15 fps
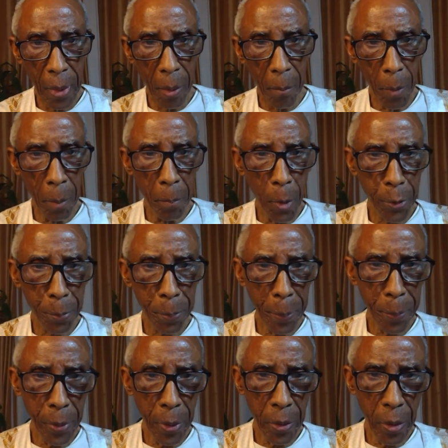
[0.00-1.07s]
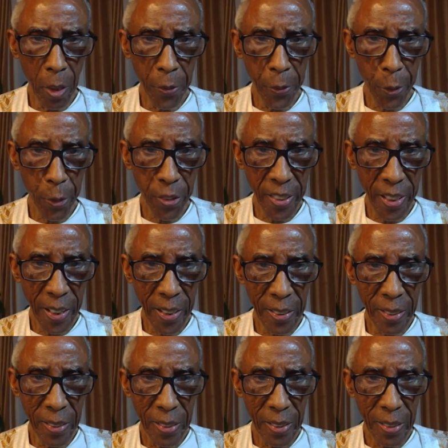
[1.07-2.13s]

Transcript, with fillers: but most people don't understand